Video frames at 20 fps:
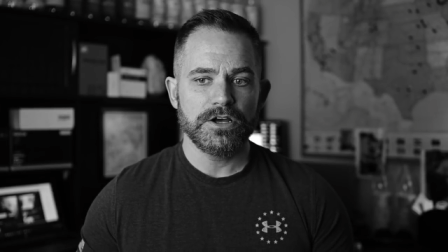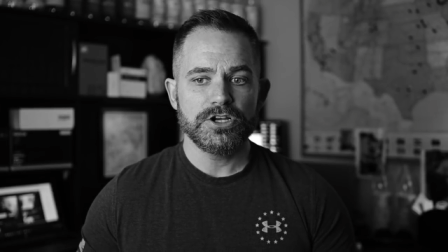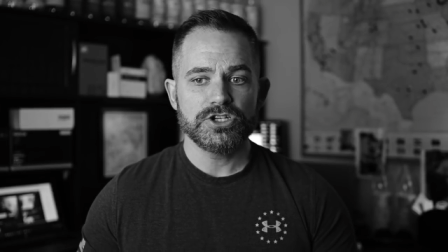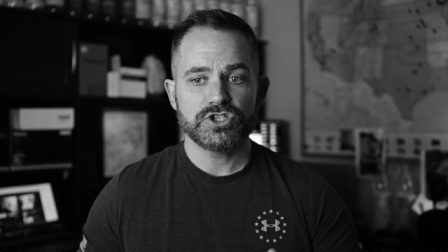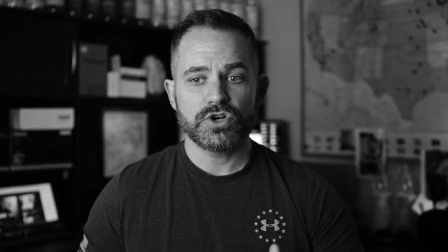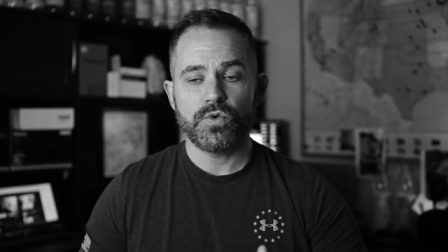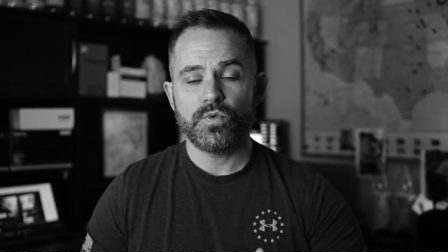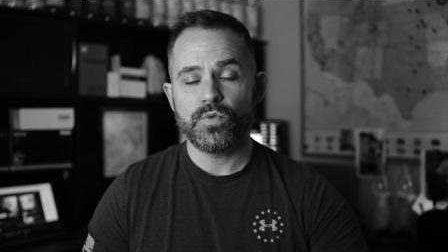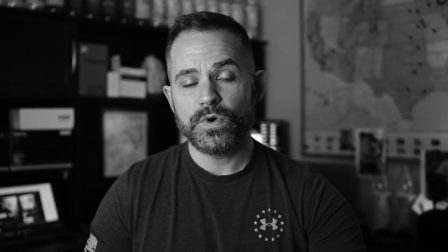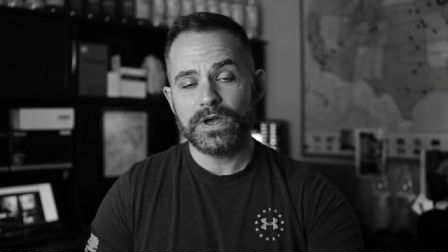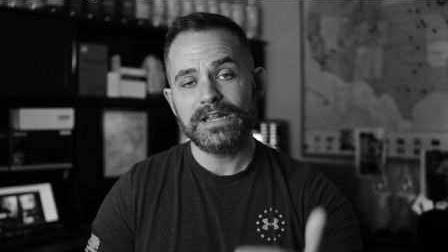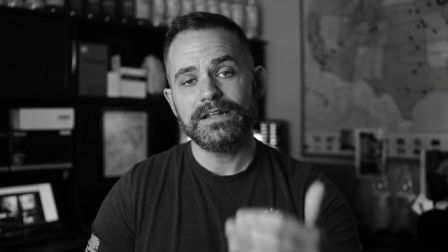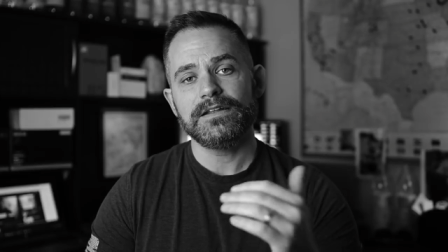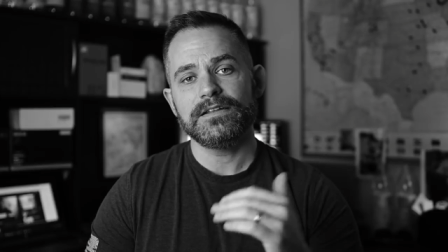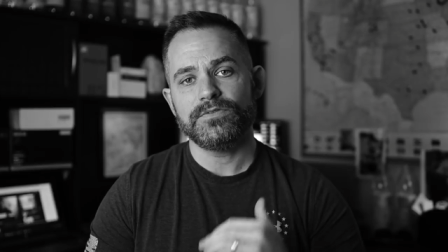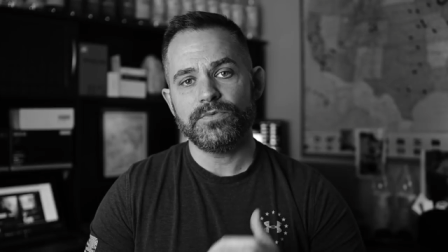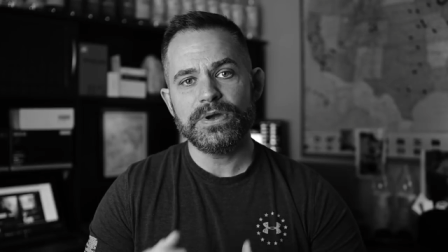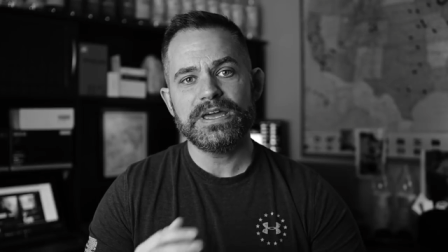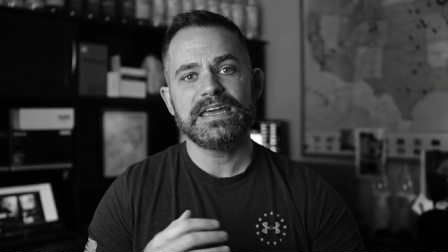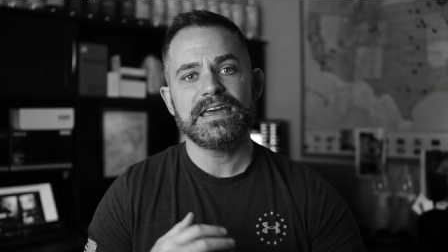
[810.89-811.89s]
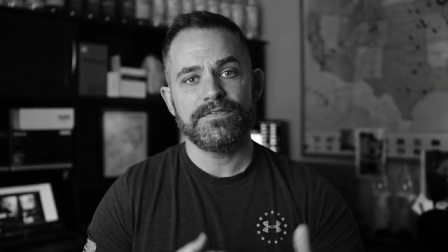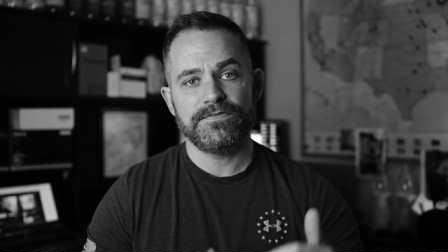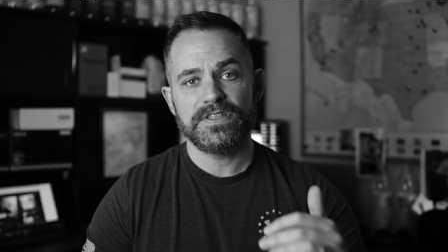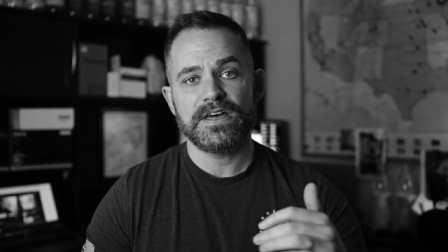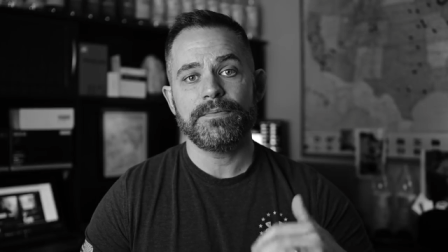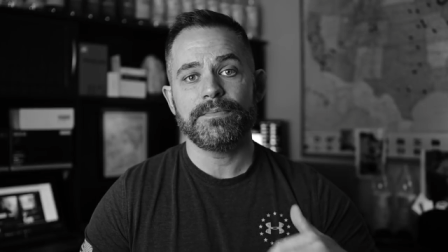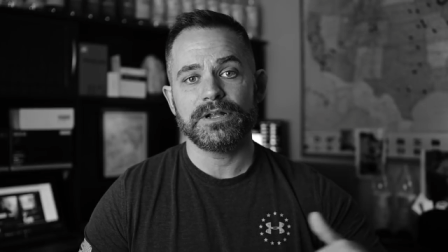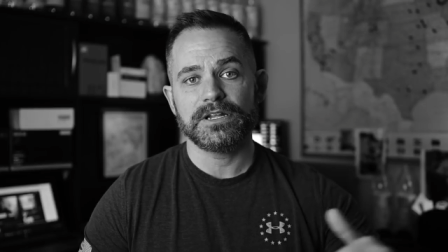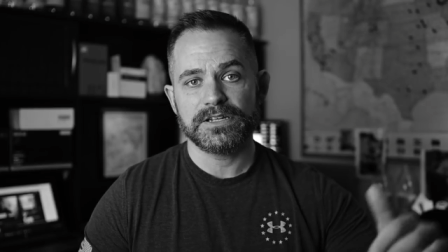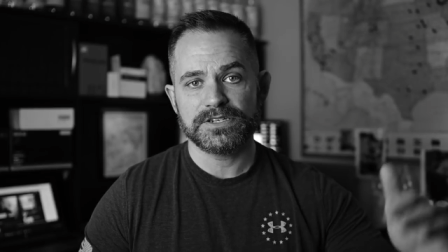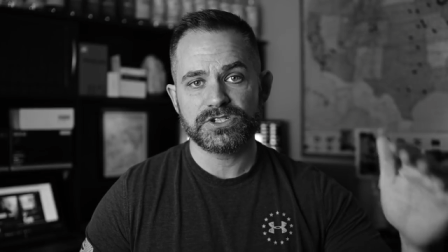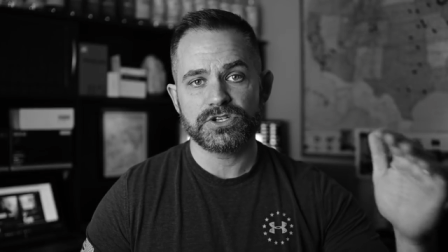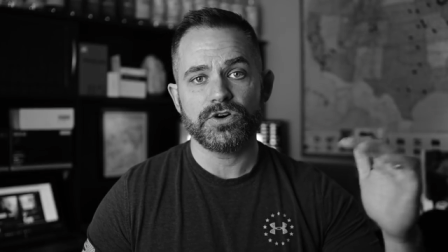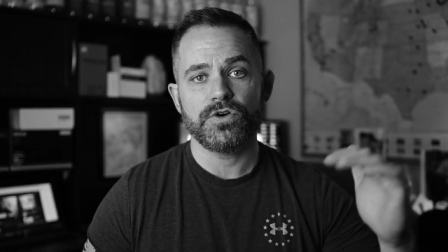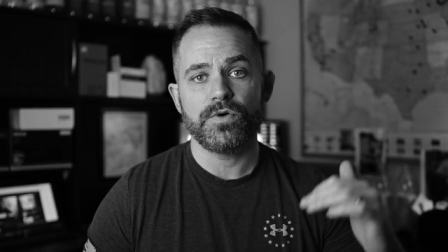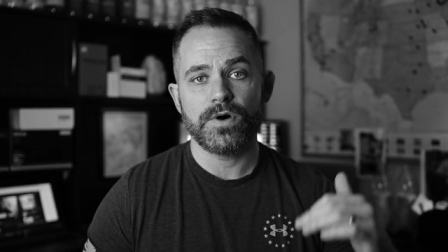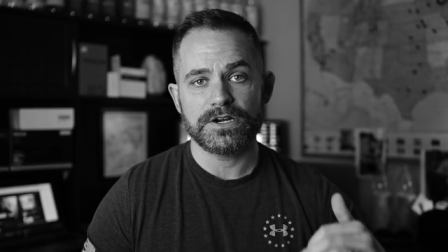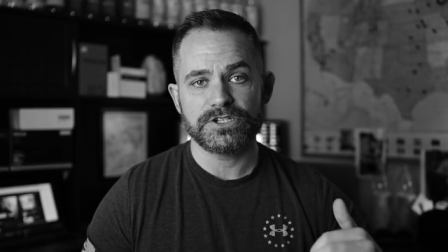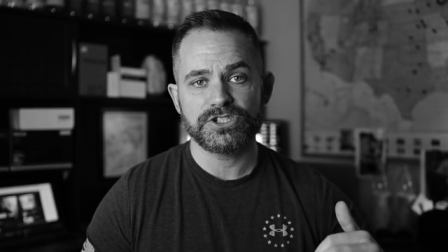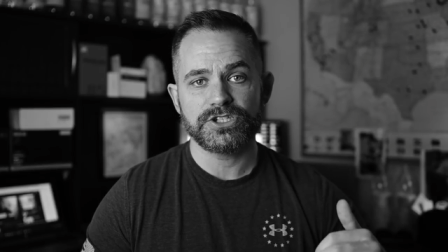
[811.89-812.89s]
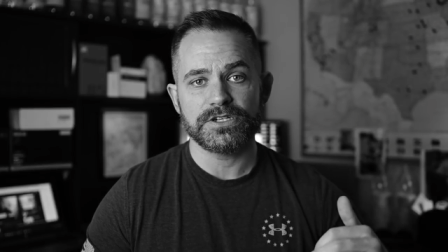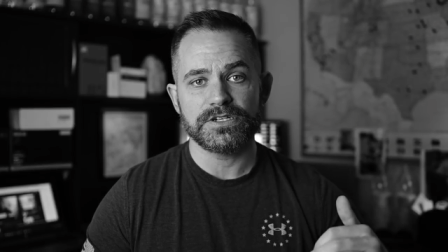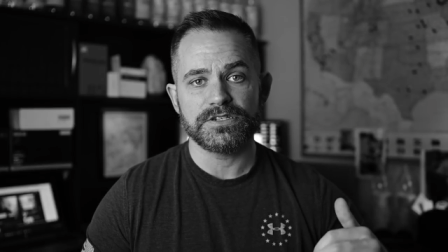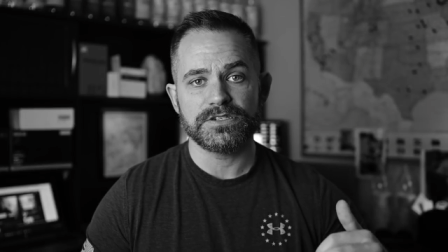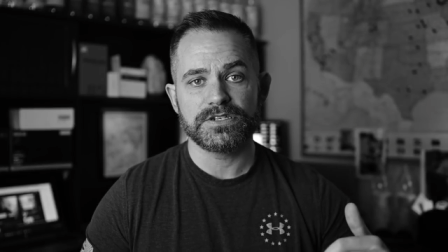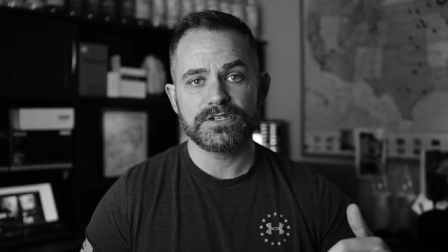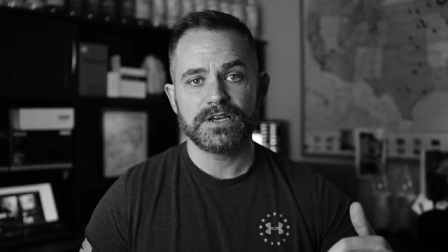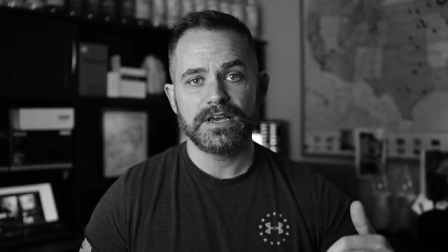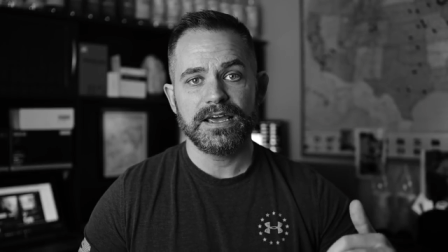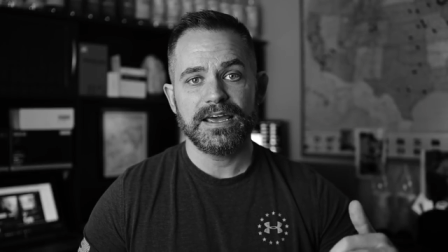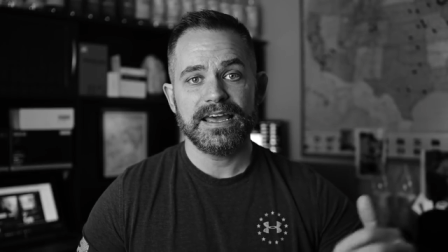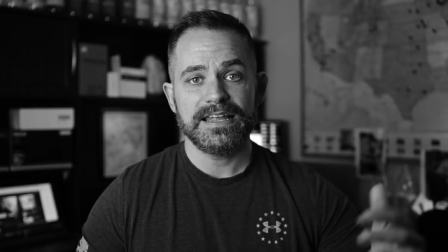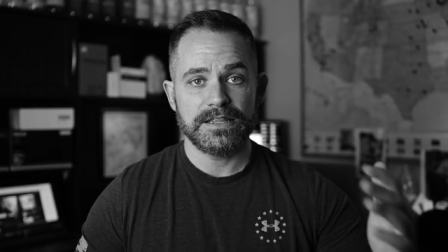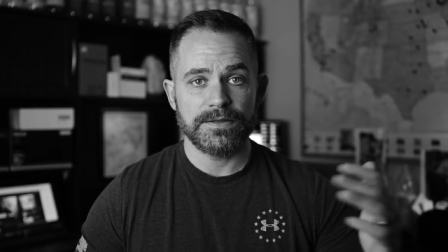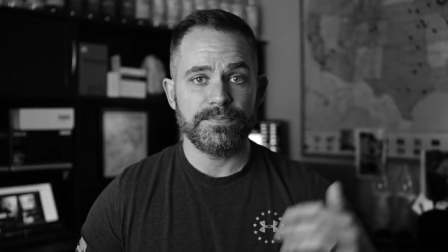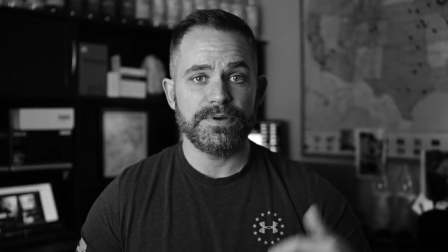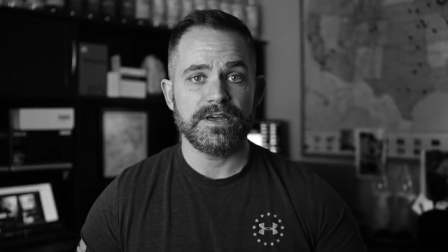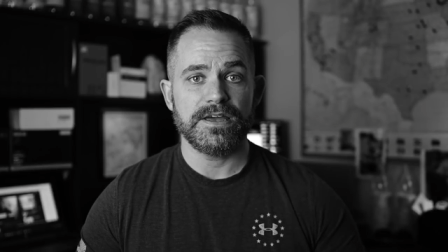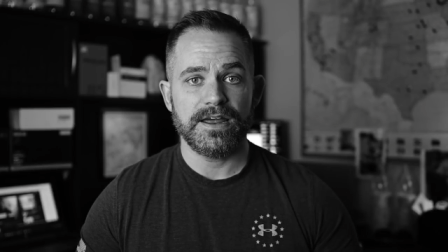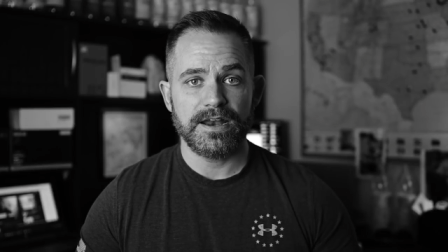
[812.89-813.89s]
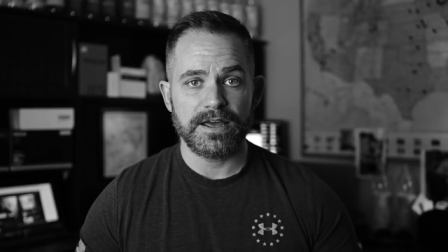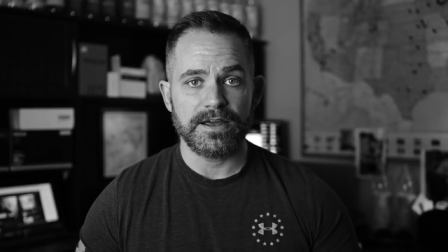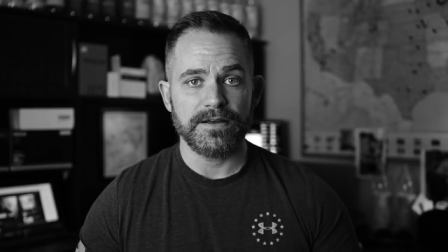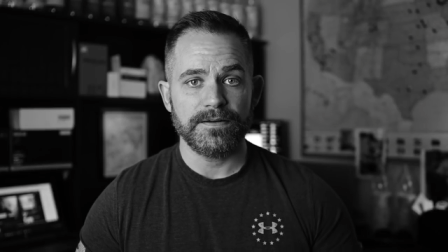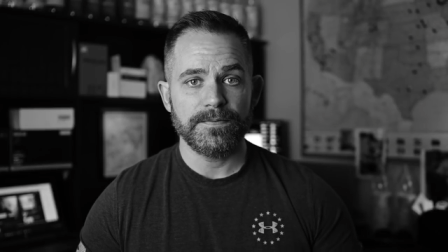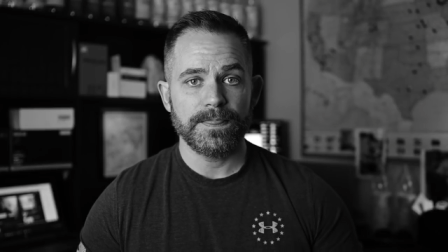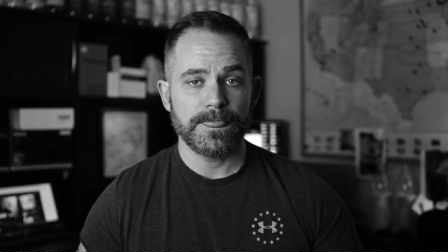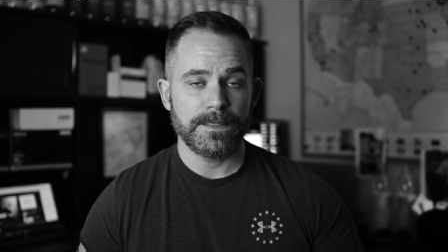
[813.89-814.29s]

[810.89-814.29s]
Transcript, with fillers: So we give them a list of questions in the beginning.